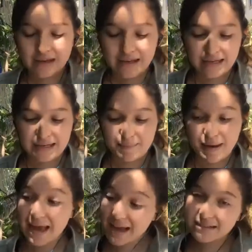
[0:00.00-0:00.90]

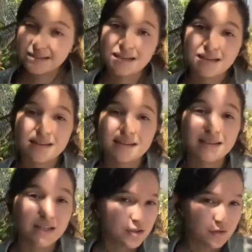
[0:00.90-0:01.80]
And in
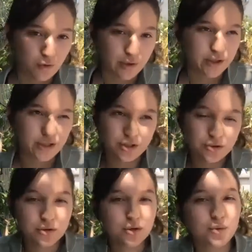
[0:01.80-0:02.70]
session 4, just to do
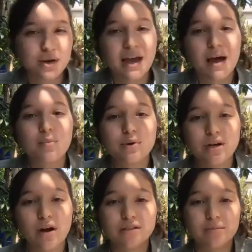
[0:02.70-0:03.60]
a little recap, we
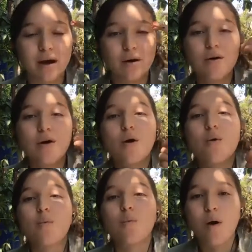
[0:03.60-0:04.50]
talked about
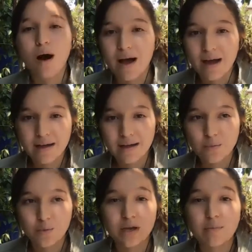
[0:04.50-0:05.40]
why
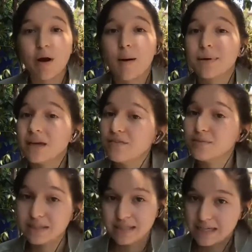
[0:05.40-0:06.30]
we propagate
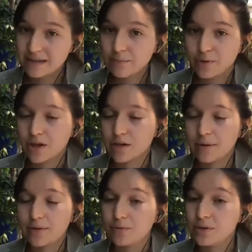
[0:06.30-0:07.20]
from seed. We talked
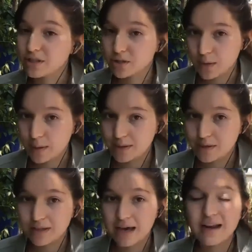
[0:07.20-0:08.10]
about the reasons why we
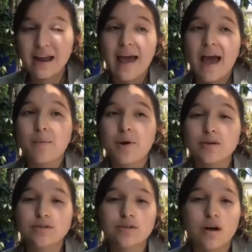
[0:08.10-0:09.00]
do that. And we
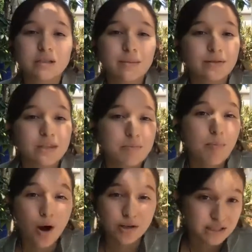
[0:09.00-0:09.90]
also talked about the
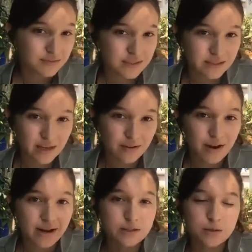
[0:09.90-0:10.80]
parts of a seed,
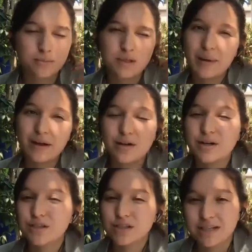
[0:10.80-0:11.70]
right? So to better
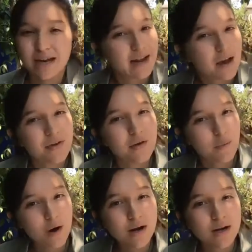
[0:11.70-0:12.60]
understand how they
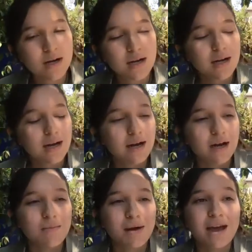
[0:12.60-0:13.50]
work
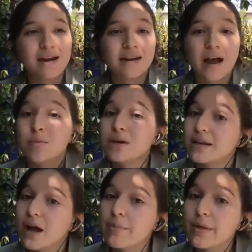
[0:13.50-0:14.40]
and how we can
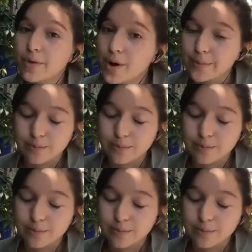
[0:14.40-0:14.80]
help them grow.